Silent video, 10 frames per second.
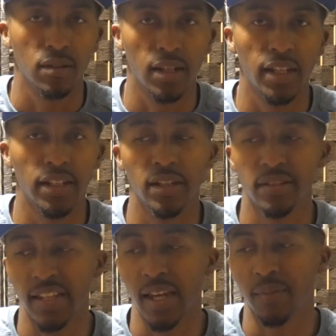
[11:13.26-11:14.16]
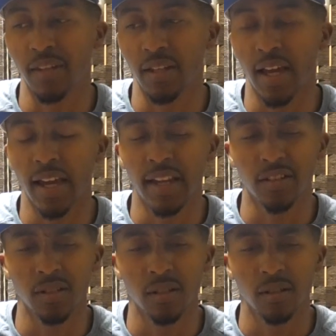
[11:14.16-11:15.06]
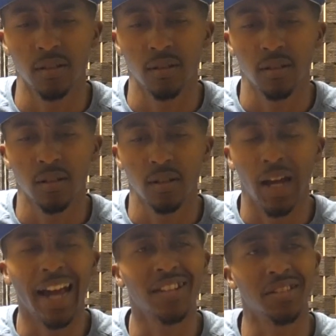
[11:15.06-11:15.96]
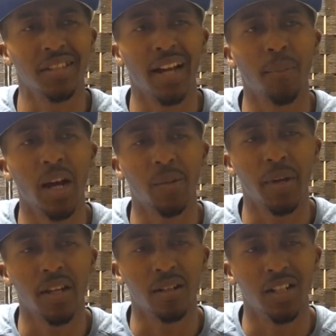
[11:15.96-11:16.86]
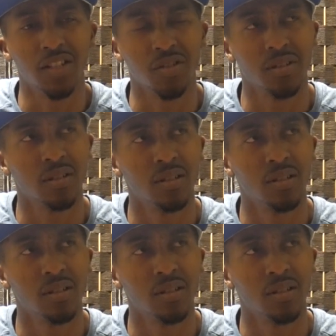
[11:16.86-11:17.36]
and then same thing. I actually think I might have paid $100